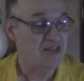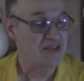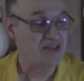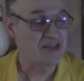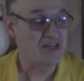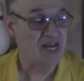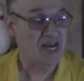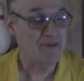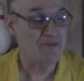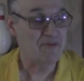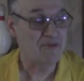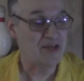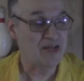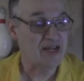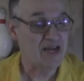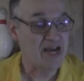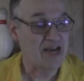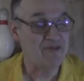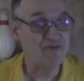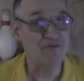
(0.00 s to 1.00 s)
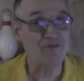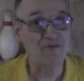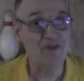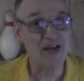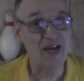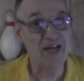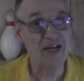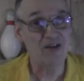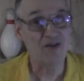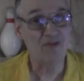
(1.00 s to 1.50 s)
The top of the line
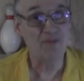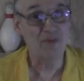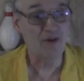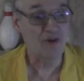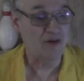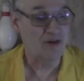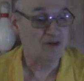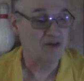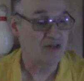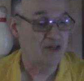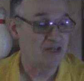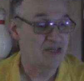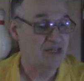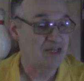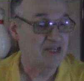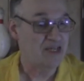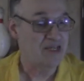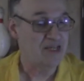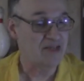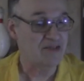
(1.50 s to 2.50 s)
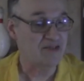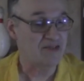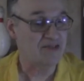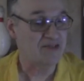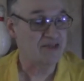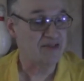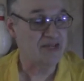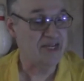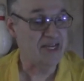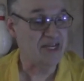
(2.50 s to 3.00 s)
Rhino ball is a
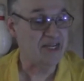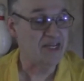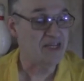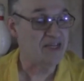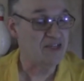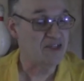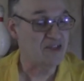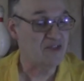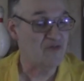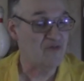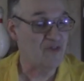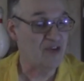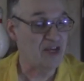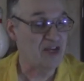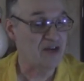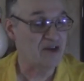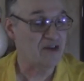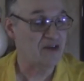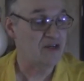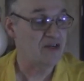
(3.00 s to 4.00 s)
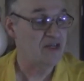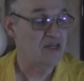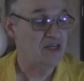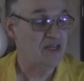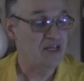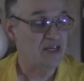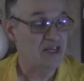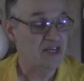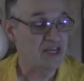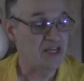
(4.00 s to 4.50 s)
sleek sphere
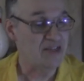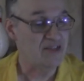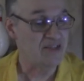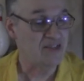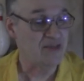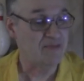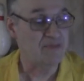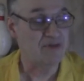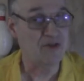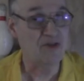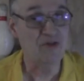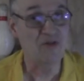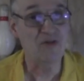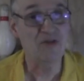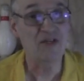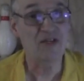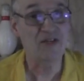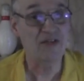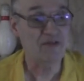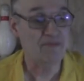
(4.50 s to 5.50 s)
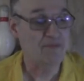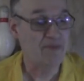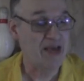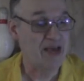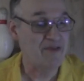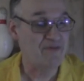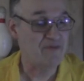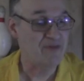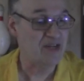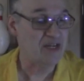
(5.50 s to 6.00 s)
in subdued
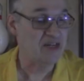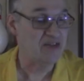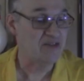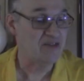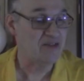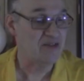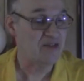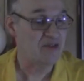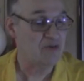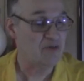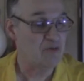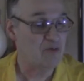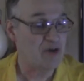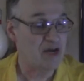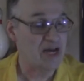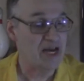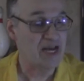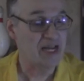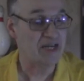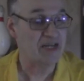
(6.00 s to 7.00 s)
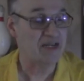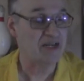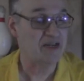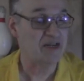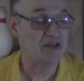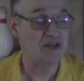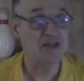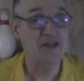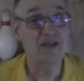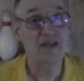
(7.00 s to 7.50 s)
matte finished wine,
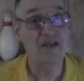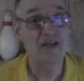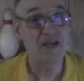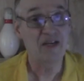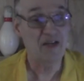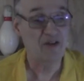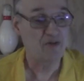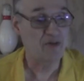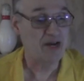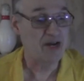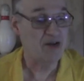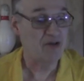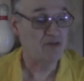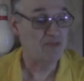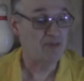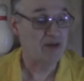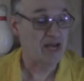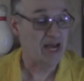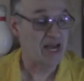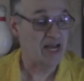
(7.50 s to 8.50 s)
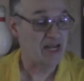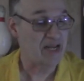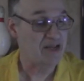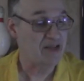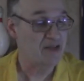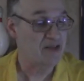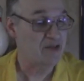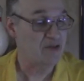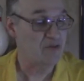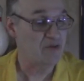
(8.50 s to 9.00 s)
gray or black,
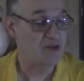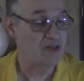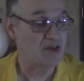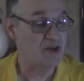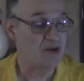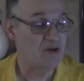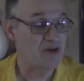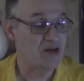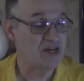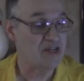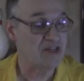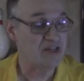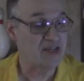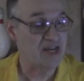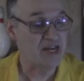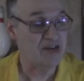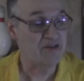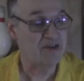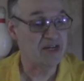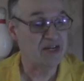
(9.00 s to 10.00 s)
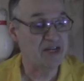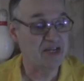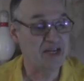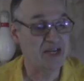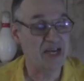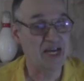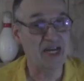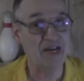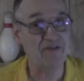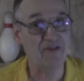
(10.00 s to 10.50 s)
with orange lettering
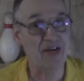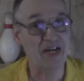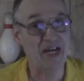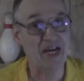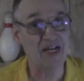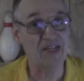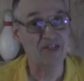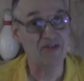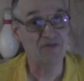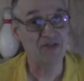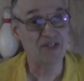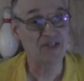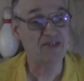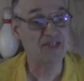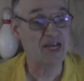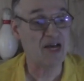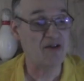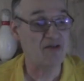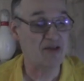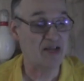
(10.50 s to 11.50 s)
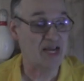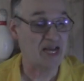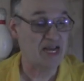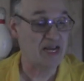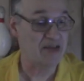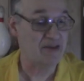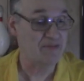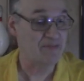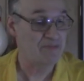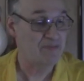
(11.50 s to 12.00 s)
and a rhinoceros
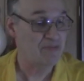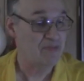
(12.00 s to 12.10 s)
outline.